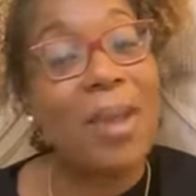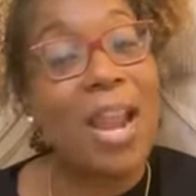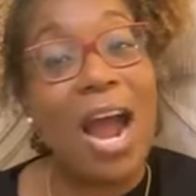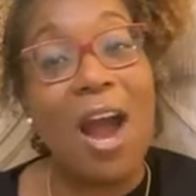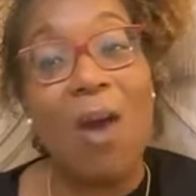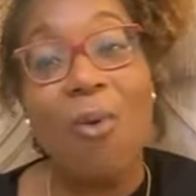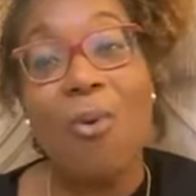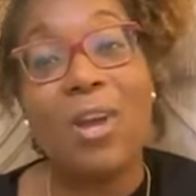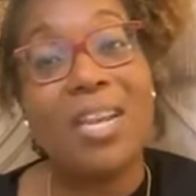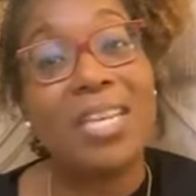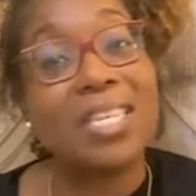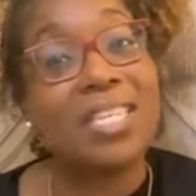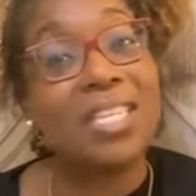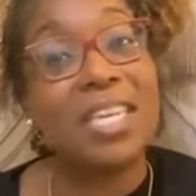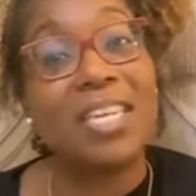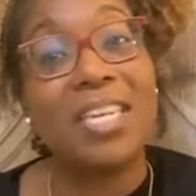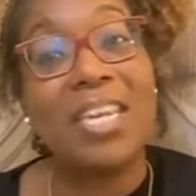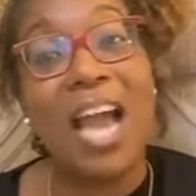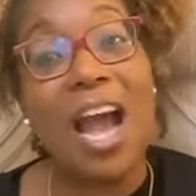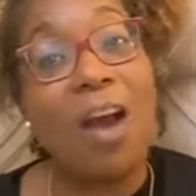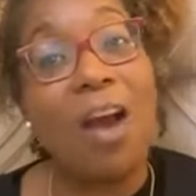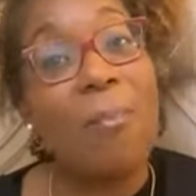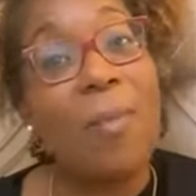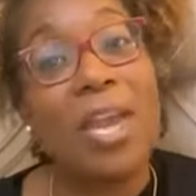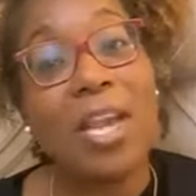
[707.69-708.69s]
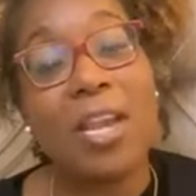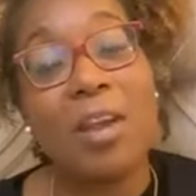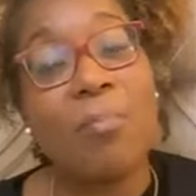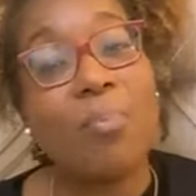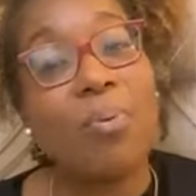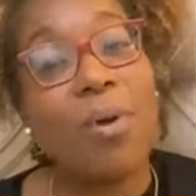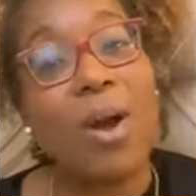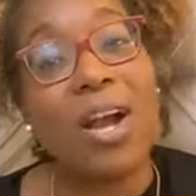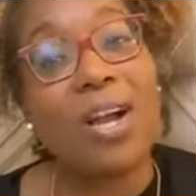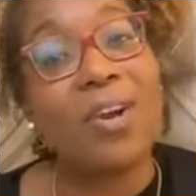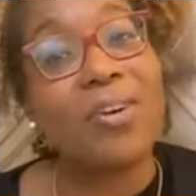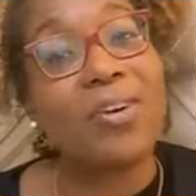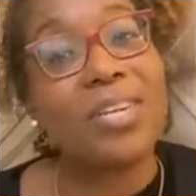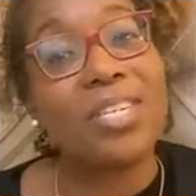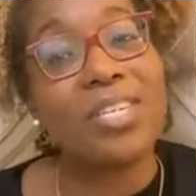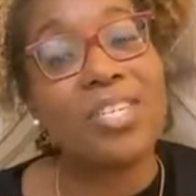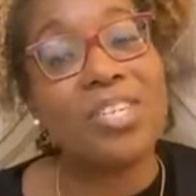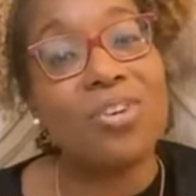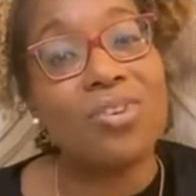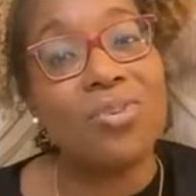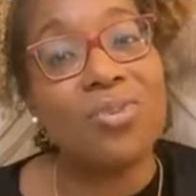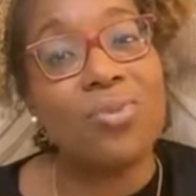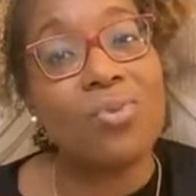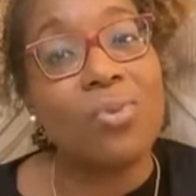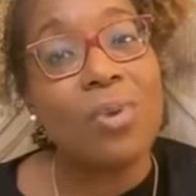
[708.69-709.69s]
But I want to see y'all making
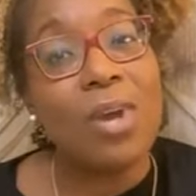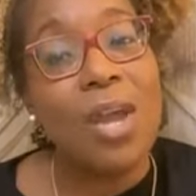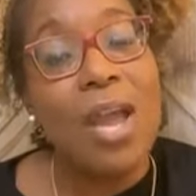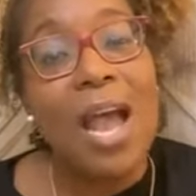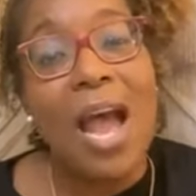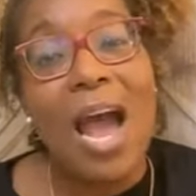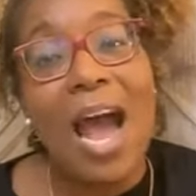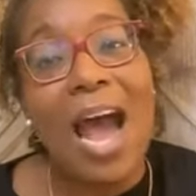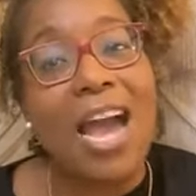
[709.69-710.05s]
progress too.